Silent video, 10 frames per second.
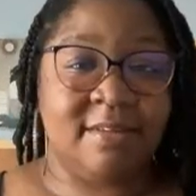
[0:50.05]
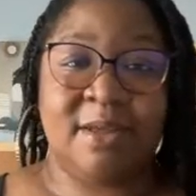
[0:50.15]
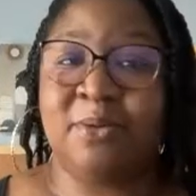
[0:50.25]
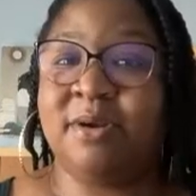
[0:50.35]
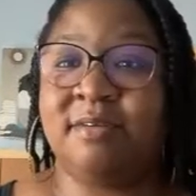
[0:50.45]

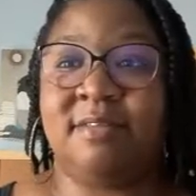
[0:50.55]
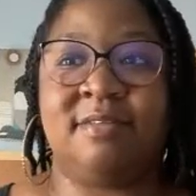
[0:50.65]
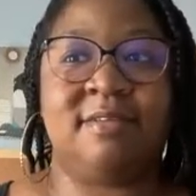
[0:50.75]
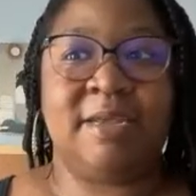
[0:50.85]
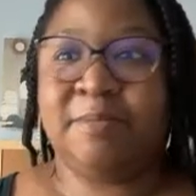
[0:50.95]
owners
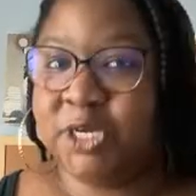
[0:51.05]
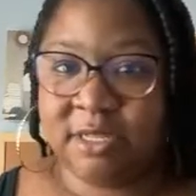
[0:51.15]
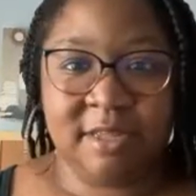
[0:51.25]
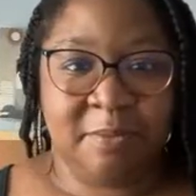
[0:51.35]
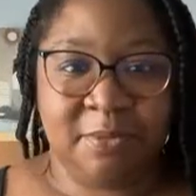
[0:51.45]
keep shit
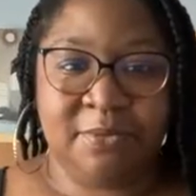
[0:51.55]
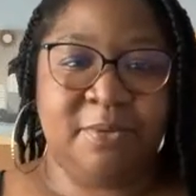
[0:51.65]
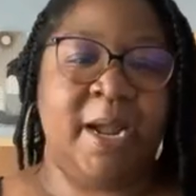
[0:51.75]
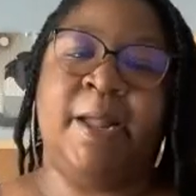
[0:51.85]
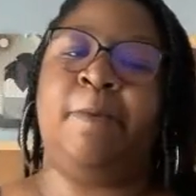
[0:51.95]
simple,
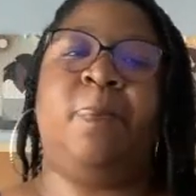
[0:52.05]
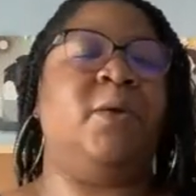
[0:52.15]
right?